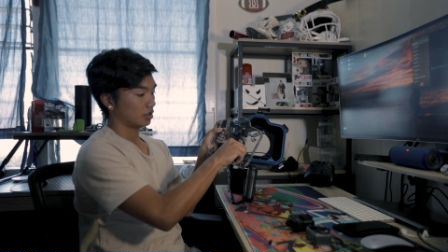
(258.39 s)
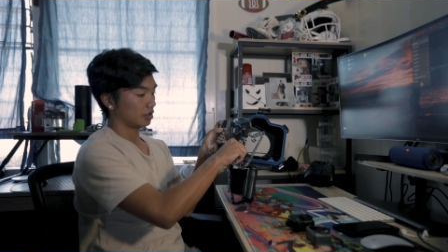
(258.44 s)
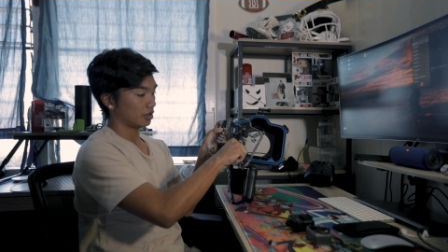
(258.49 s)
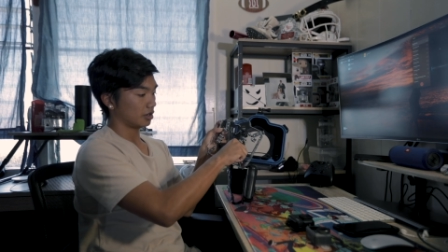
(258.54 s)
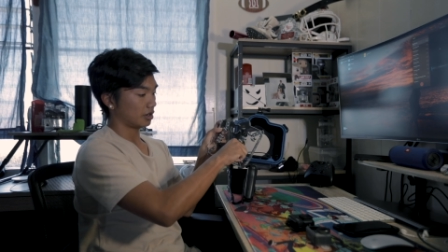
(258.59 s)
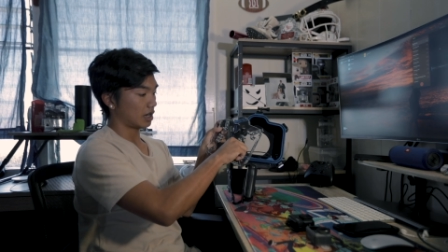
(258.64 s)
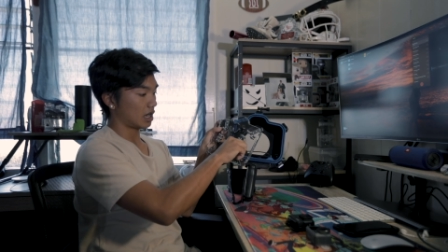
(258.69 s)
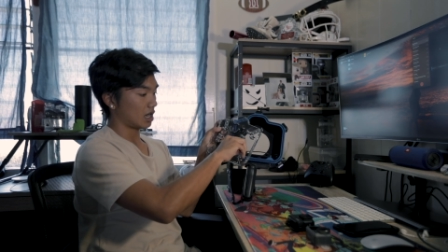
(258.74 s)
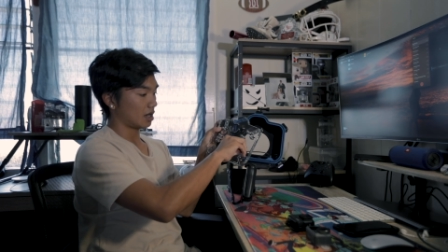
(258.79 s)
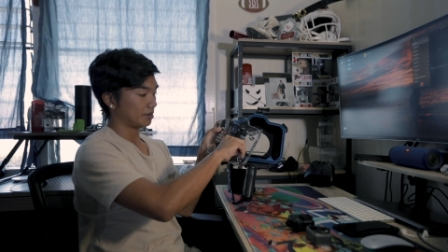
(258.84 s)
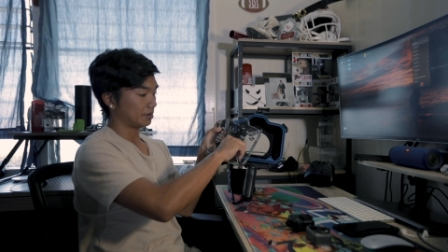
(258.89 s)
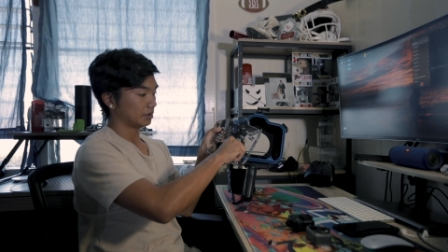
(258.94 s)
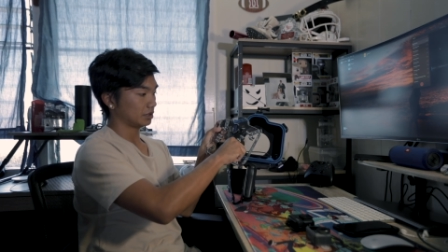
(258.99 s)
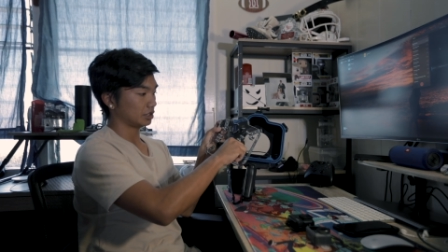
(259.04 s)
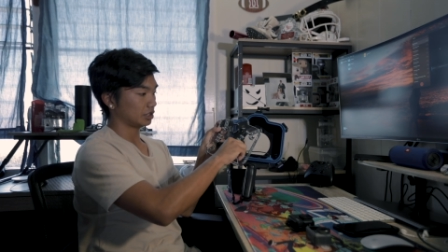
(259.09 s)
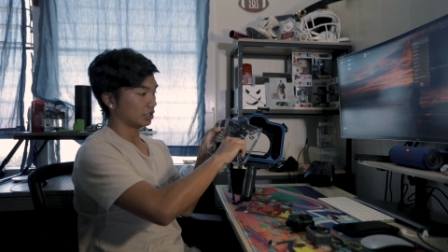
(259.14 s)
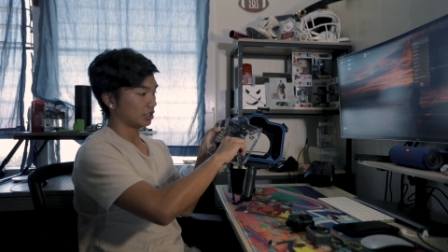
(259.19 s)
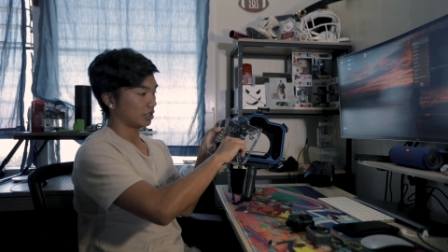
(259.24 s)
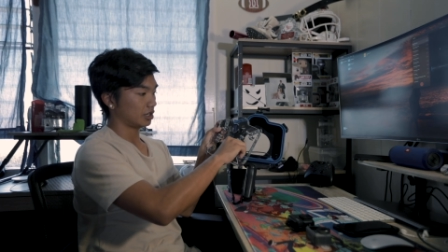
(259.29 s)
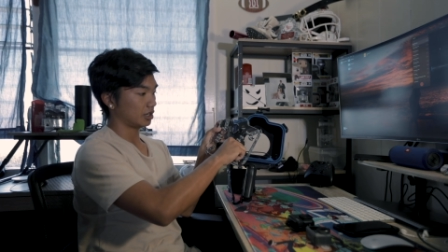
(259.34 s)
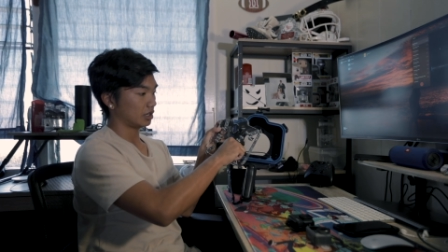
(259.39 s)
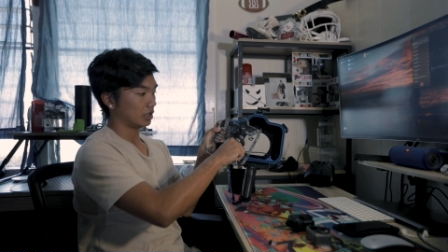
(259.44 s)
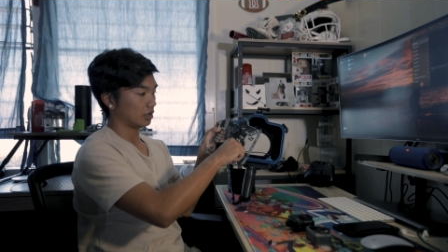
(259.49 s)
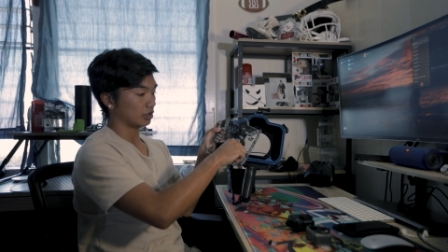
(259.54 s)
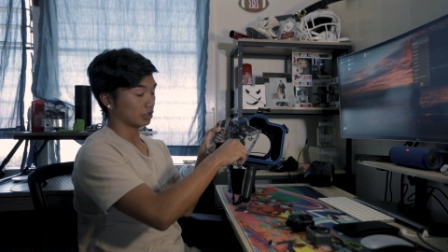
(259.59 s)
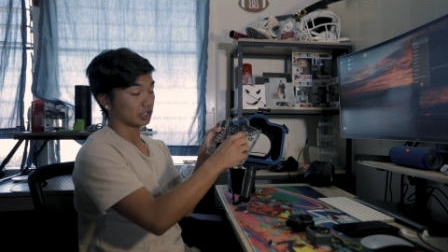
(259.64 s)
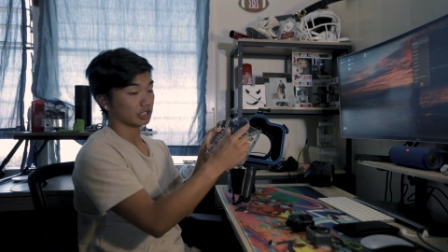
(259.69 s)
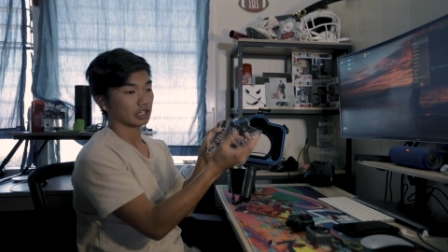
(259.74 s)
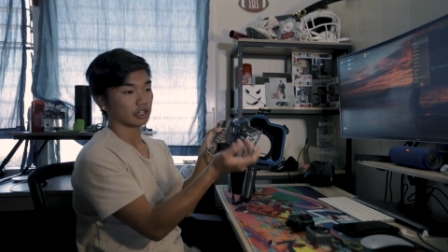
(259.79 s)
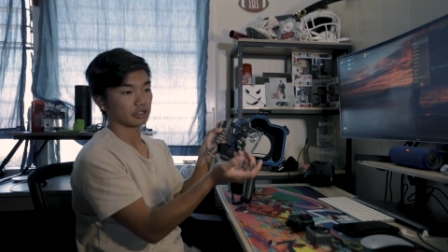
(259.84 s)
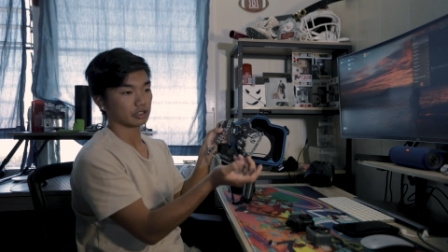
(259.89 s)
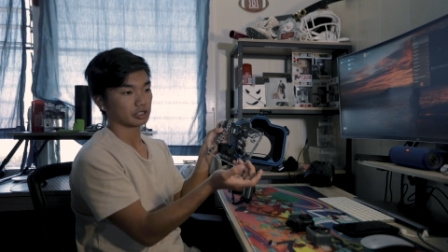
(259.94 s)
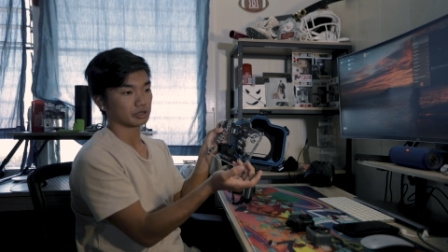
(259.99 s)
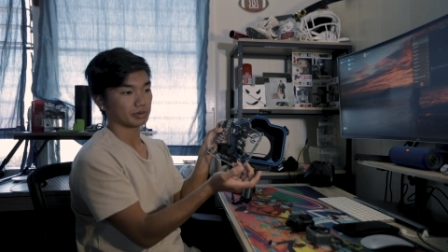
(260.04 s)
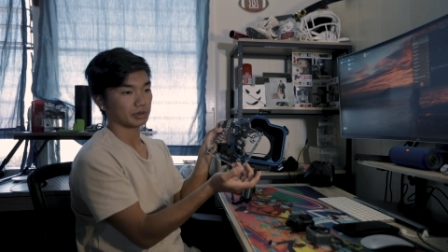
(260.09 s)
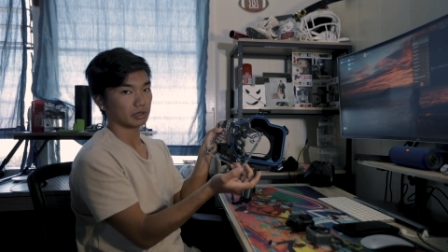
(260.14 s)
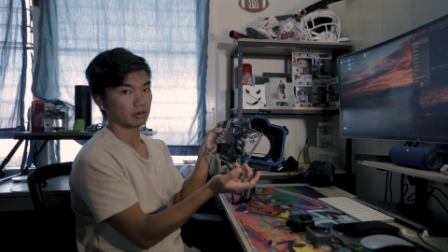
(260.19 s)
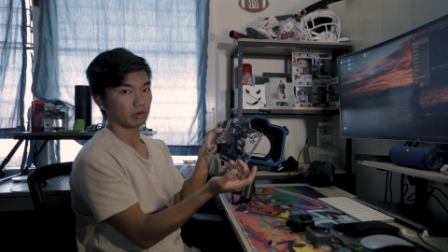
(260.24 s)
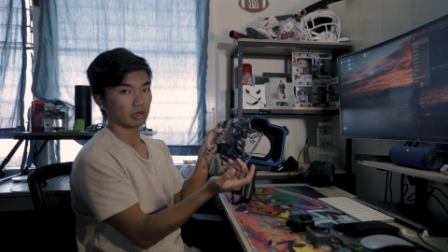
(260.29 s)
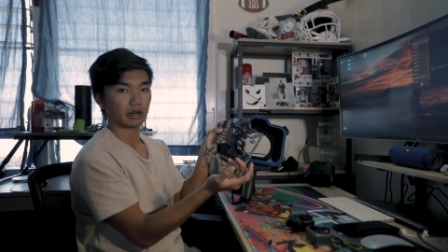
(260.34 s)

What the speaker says: your aperture or shutter speed,